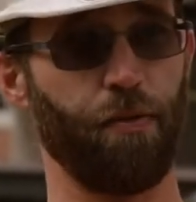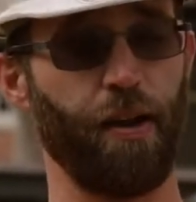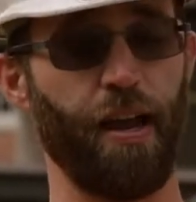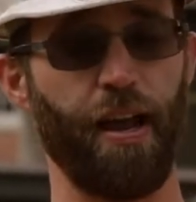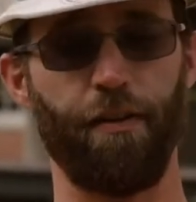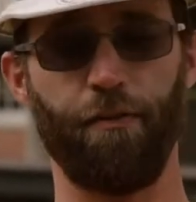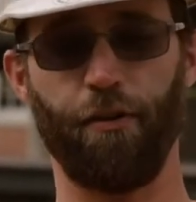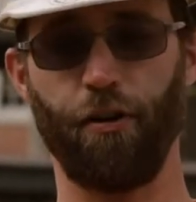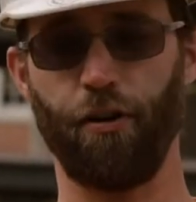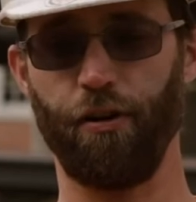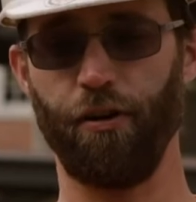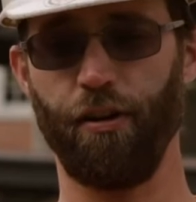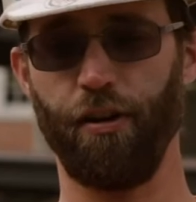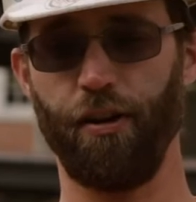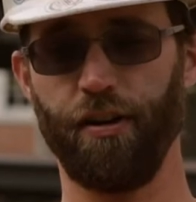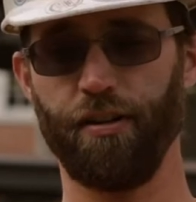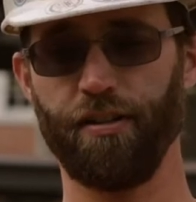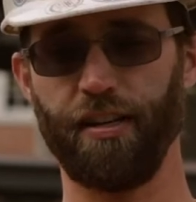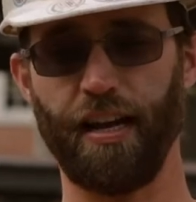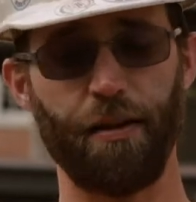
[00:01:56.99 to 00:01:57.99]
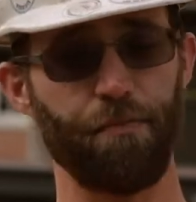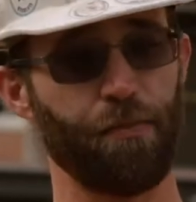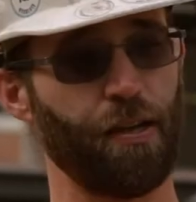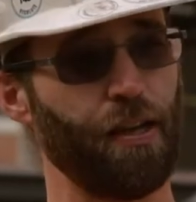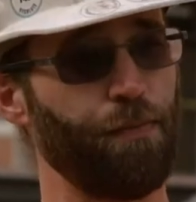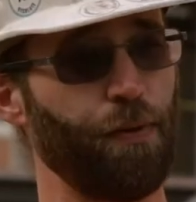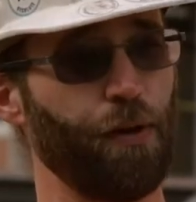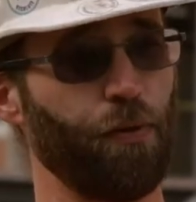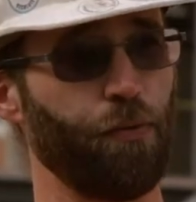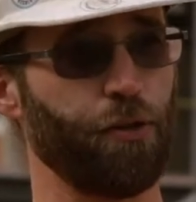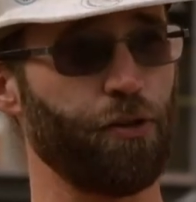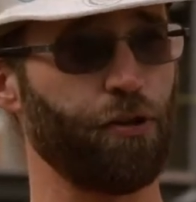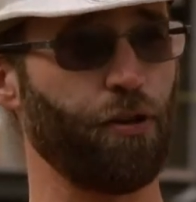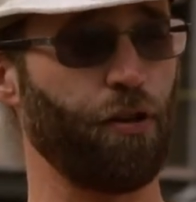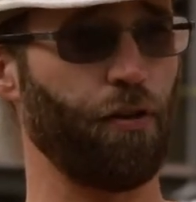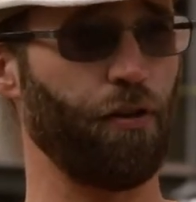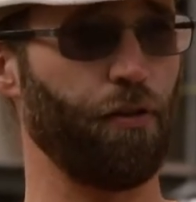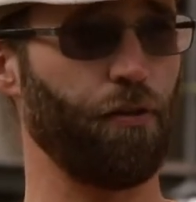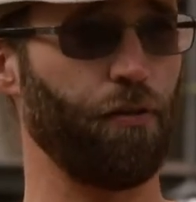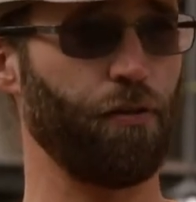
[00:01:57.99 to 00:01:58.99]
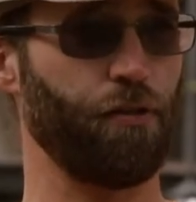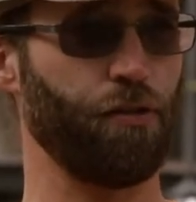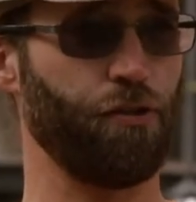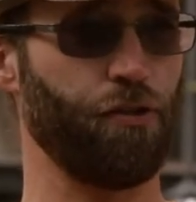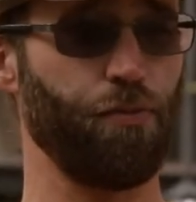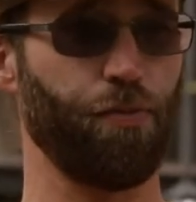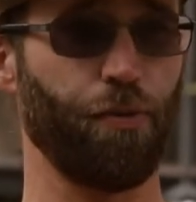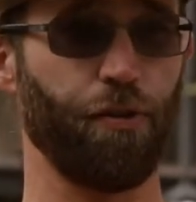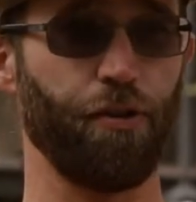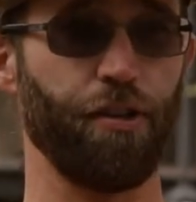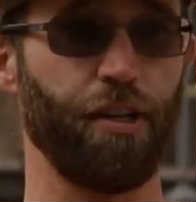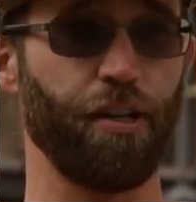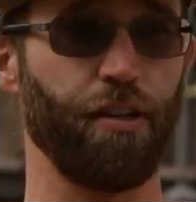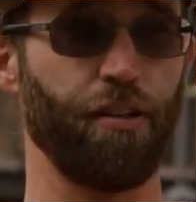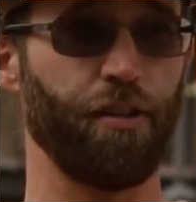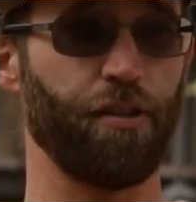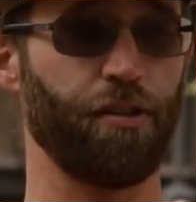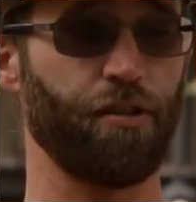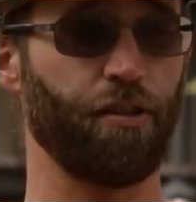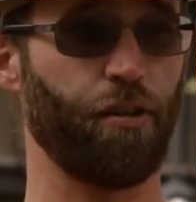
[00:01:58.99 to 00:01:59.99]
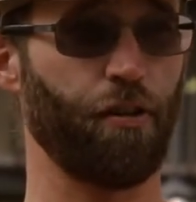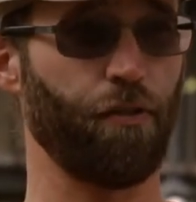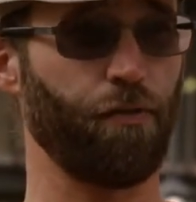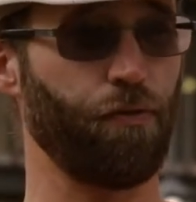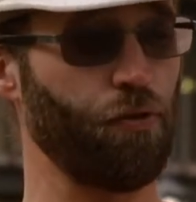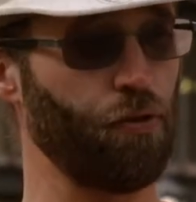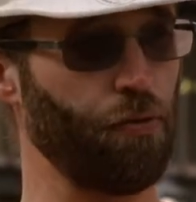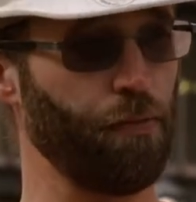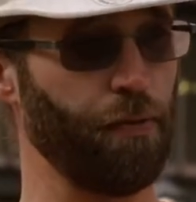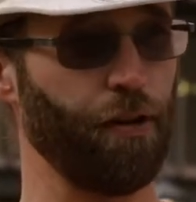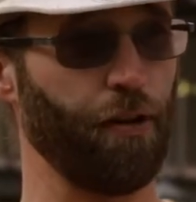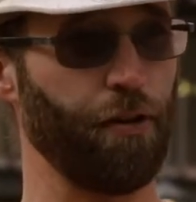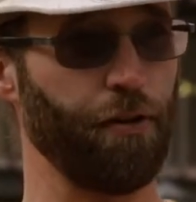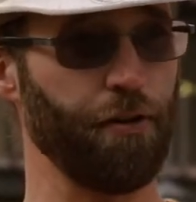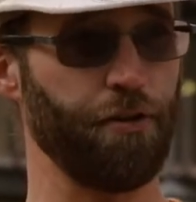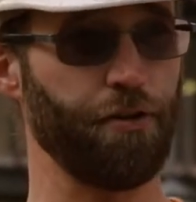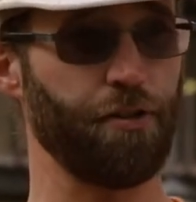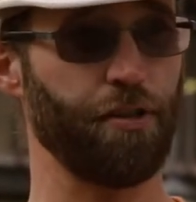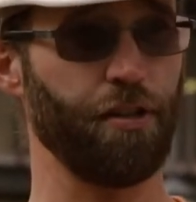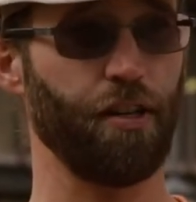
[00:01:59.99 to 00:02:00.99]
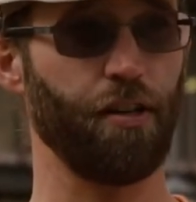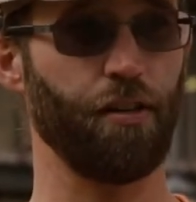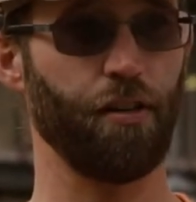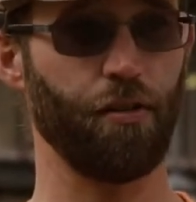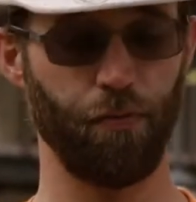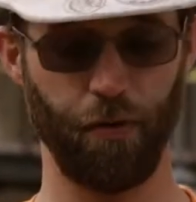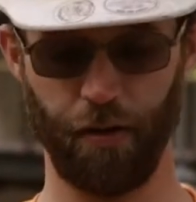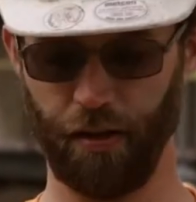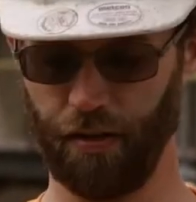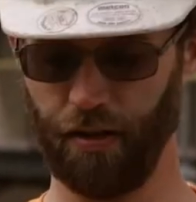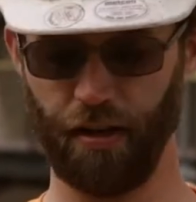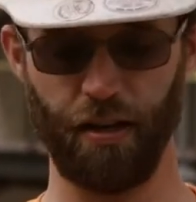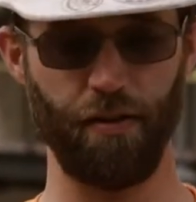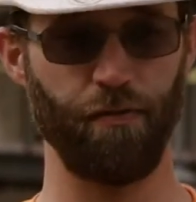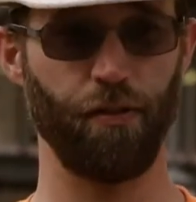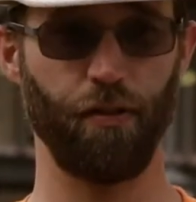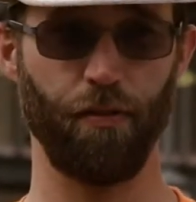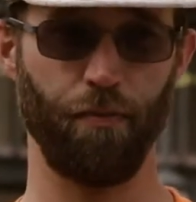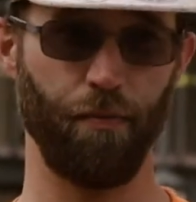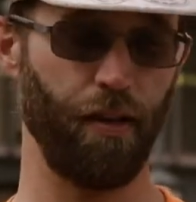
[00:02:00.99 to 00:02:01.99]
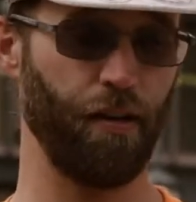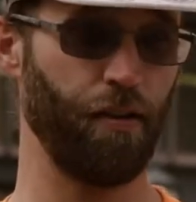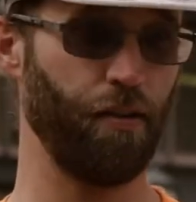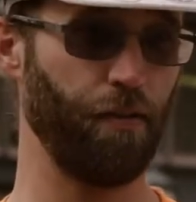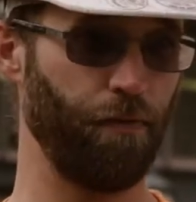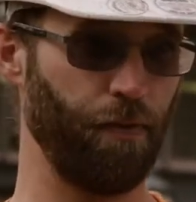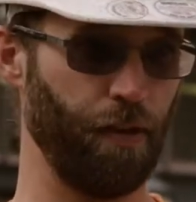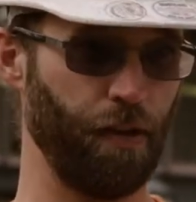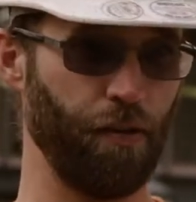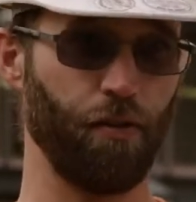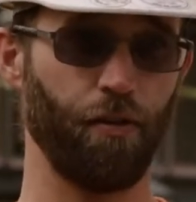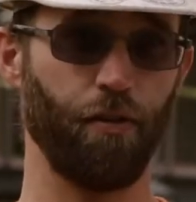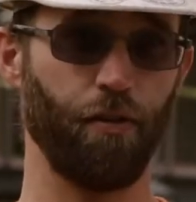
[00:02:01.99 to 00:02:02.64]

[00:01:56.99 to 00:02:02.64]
We have our timekeeping, which our superintendents and our foremen are used to dealing with, and even the men in the field